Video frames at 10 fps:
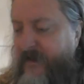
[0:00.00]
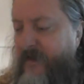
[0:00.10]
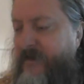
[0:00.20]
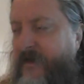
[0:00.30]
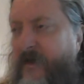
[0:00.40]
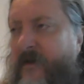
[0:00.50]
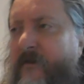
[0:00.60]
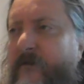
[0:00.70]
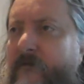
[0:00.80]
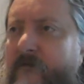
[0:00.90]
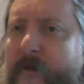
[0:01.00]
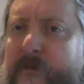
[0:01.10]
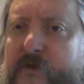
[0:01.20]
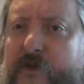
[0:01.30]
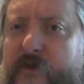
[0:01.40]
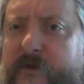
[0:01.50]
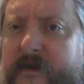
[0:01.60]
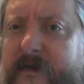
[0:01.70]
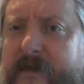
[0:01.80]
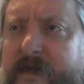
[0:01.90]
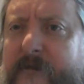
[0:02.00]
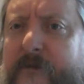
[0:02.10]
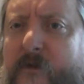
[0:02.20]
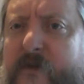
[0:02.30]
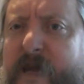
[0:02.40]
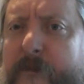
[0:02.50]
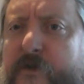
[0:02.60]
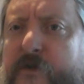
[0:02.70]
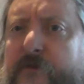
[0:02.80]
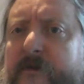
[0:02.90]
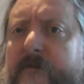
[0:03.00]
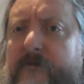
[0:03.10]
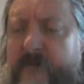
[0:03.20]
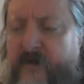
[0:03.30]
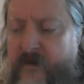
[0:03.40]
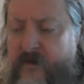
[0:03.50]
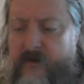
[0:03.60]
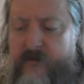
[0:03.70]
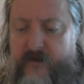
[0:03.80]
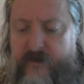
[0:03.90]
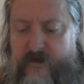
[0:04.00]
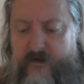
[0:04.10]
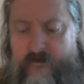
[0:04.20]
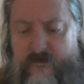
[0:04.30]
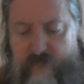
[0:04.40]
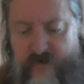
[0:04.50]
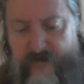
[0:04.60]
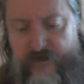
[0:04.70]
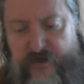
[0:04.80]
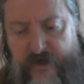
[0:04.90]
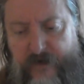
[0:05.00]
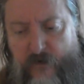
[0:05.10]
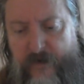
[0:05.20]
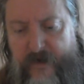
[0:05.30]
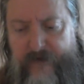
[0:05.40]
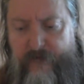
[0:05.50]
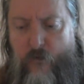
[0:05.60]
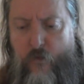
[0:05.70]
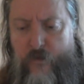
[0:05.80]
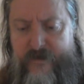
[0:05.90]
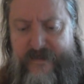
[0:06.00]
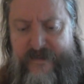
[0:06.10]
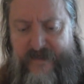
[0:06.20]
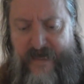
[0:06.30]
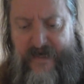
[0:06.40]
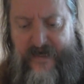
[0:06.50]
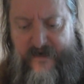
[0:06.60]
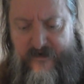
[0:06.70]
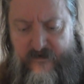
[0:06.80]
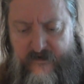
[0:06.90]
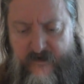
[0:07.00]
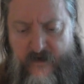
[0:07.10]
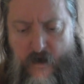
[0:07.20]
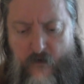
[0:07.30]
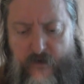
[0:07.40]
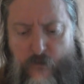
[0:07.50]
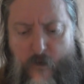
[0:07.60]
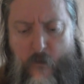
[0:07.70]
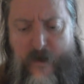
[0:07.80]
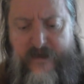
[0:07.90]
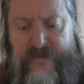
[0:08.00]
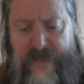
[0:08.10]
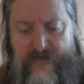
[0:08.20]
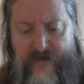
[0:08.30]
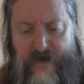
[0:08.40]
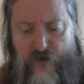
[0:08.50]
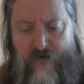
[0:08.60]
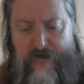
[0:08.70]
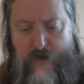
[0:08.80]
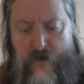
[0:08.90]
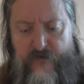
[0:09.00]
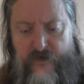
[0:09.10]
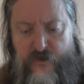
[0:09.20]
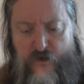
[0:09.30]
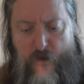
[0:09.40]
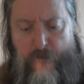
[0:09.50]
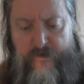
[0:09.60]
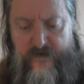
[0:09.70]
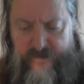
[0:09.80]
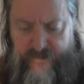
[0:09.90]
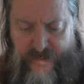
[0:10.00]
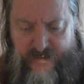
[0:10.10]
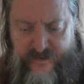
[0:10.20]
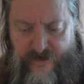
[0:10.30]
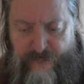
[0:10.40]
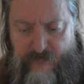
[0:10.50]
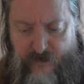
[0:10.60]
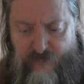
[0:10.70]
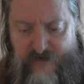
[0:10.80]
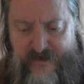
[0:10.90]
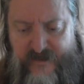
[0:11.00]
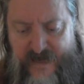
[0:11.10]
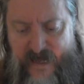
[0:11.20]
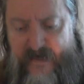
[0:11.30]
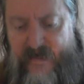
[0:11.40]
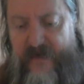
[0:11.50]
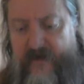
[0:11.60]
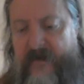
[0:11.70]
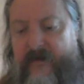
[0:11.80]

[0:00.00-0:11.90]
Is it uh, Reb Stewart, his name, or Jeb Stuart? The, uh, well, another Jag combat, another haunted tank. Only one way to get that kraut over the top. Get set for a crash landing.